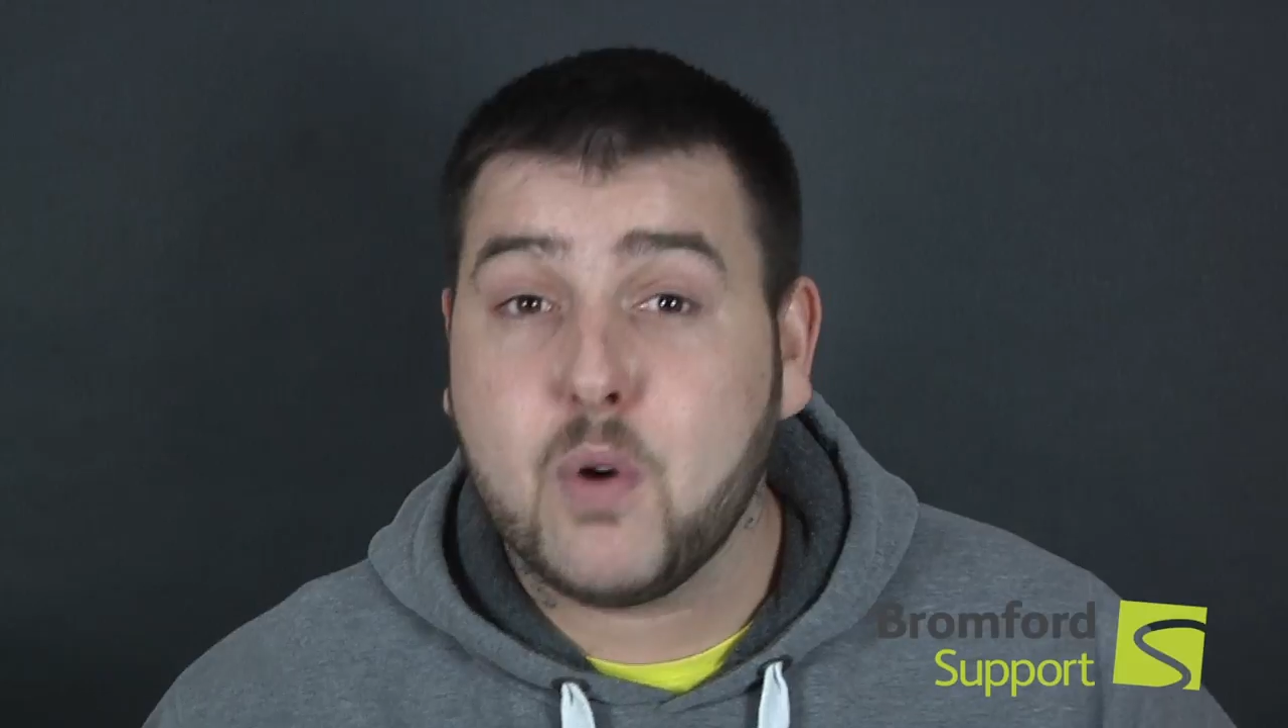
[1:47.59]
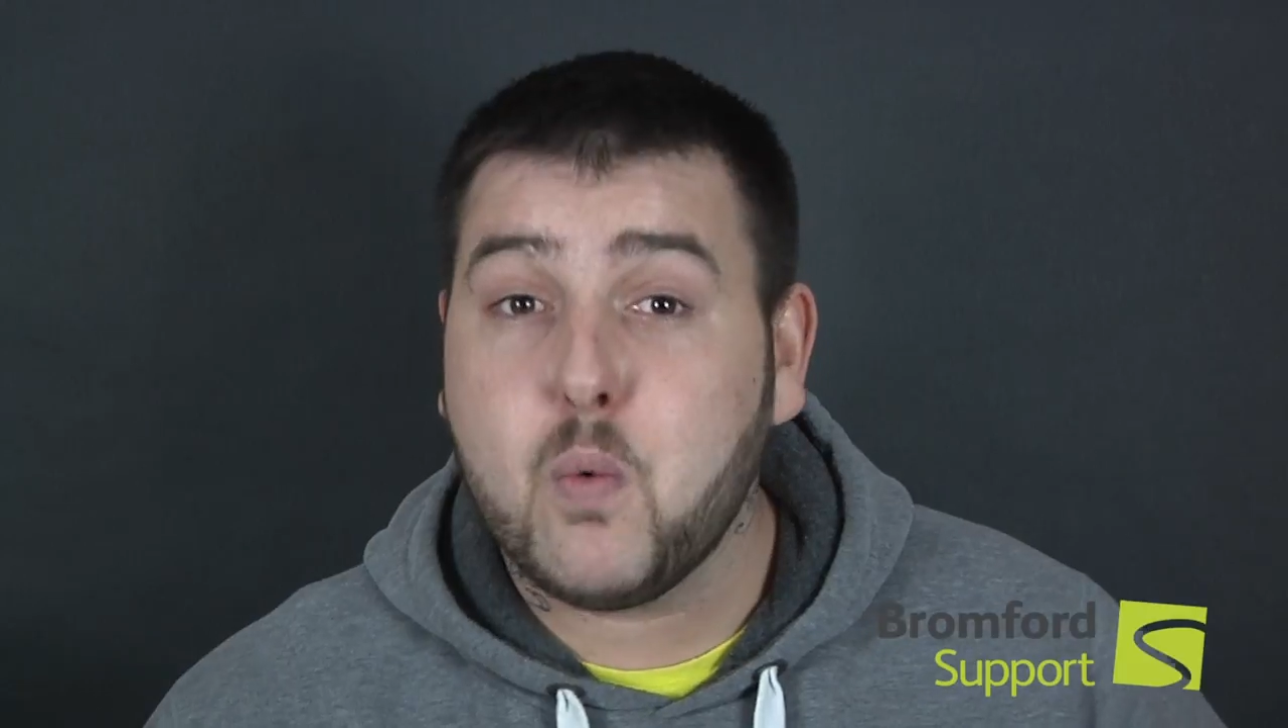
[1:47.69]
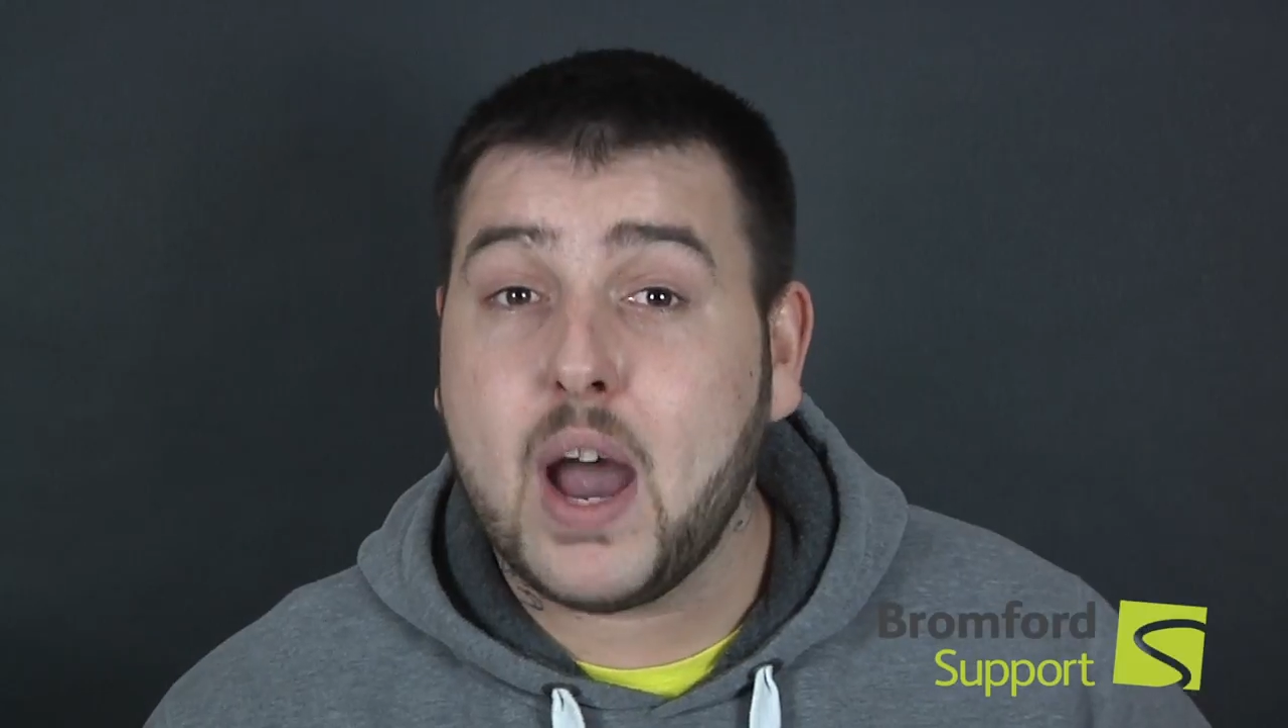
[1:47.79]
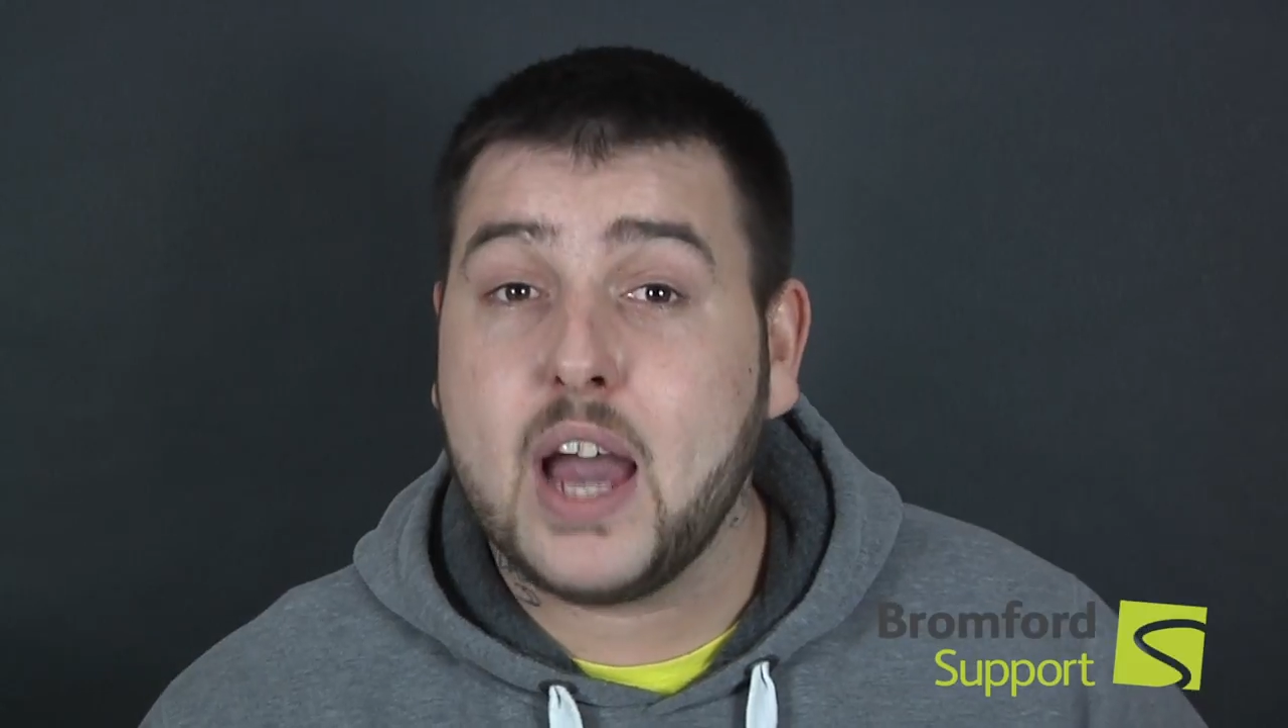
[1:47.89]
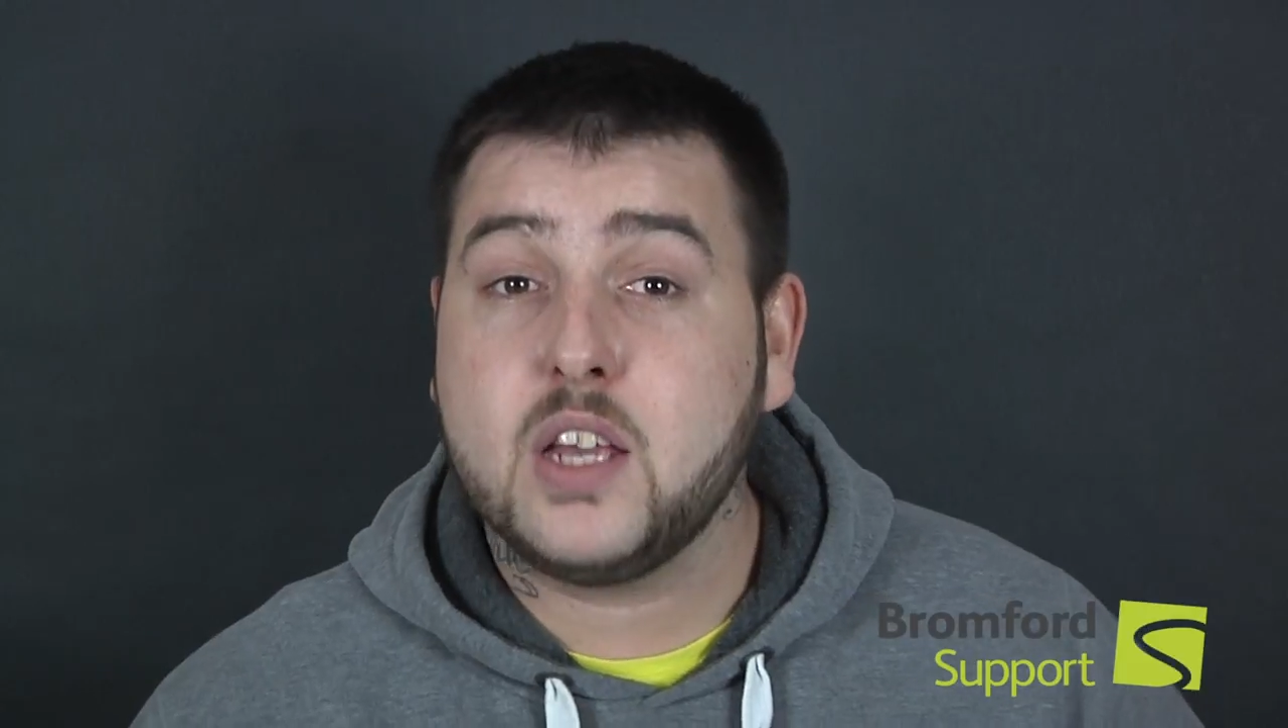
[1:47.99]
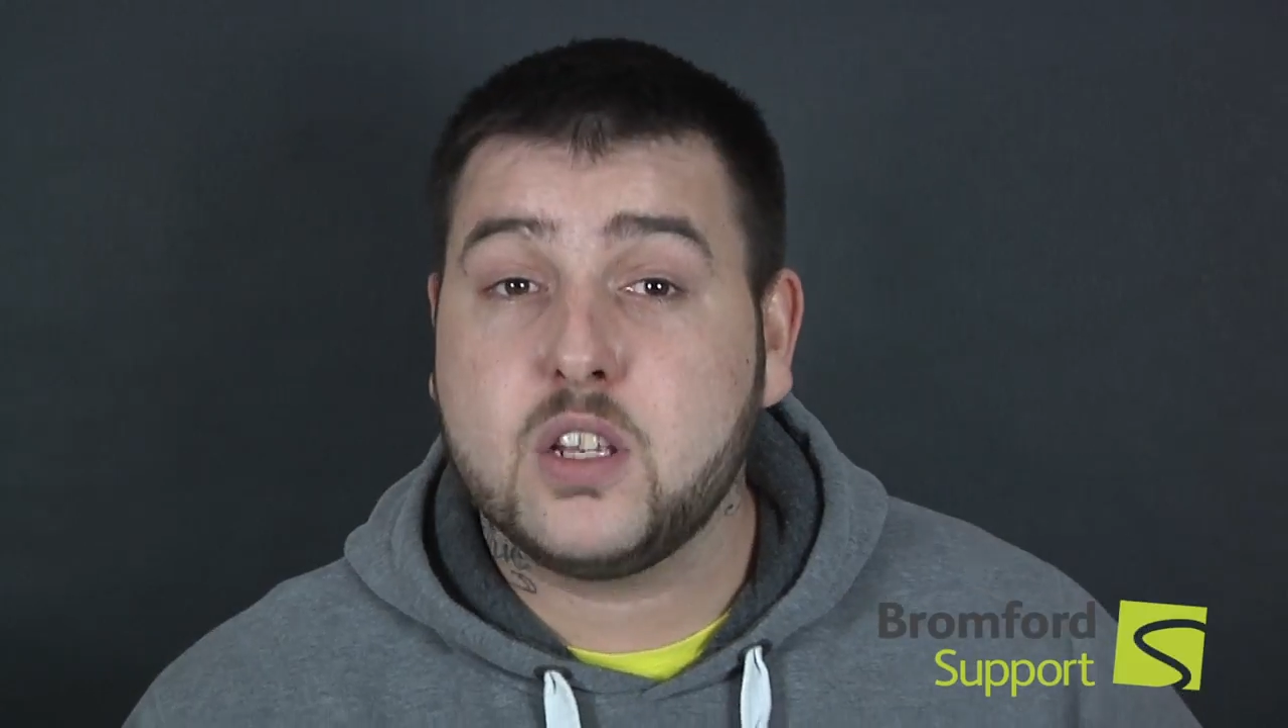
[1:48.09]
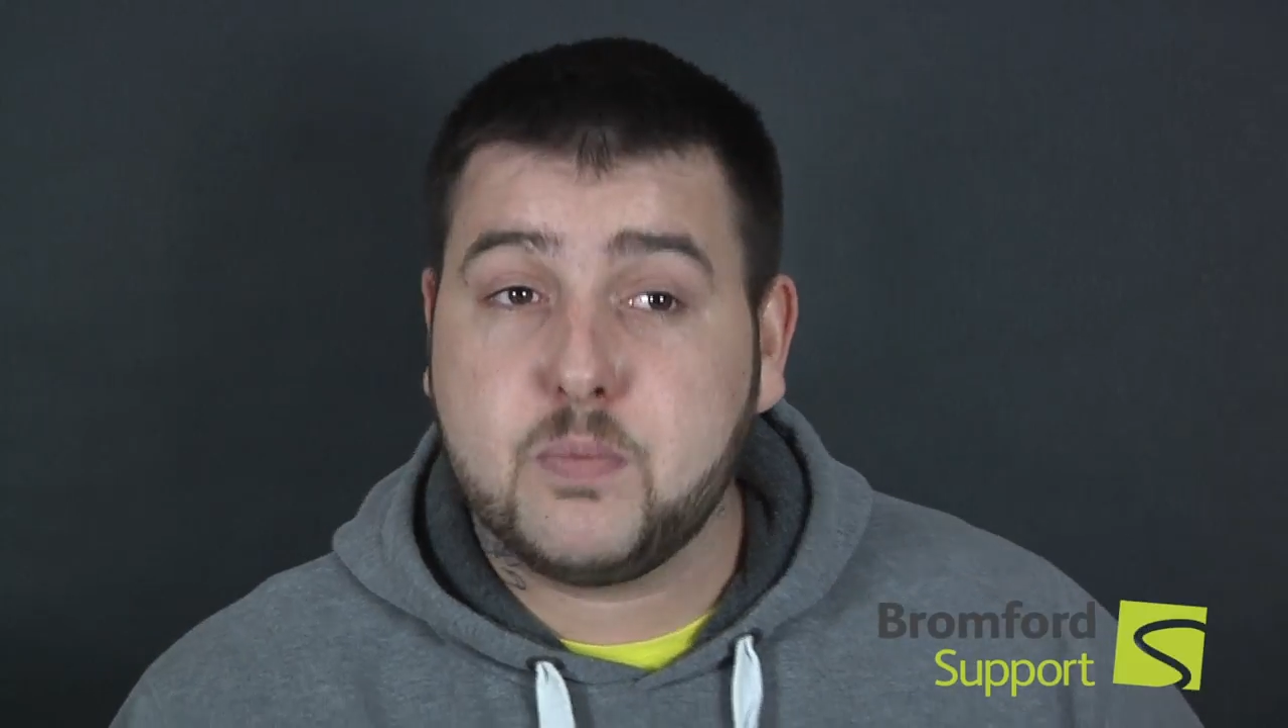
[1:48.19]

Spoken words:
my way